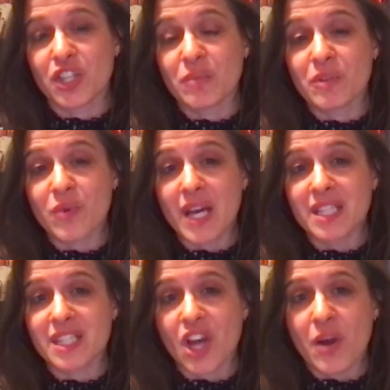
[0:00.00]
human
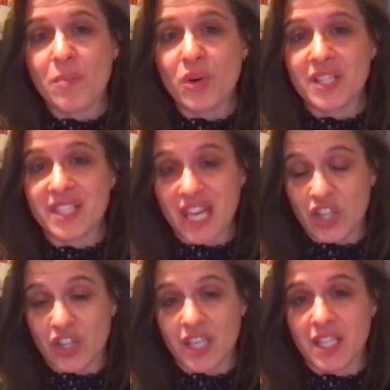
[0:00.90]
rights are more
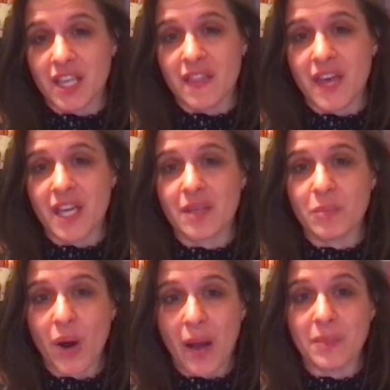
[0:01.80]
sacred than
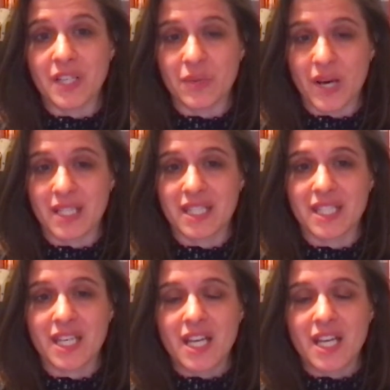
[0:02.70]
property rights.